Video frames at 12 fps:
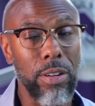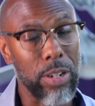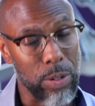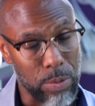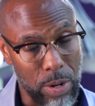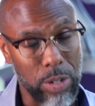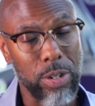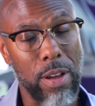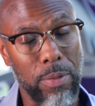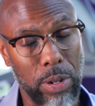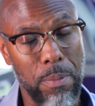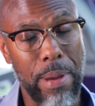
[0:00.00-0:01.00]
because we also
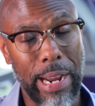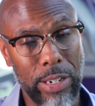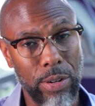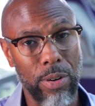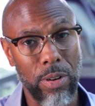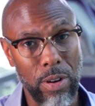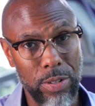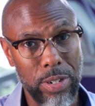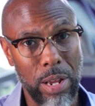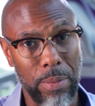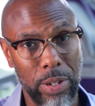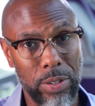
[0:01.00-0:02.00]
have good bacteria in our
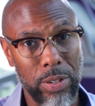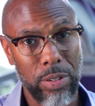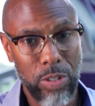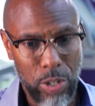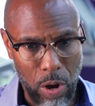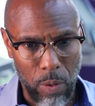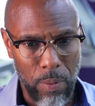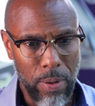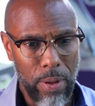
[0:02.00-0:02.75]
stomachs. So,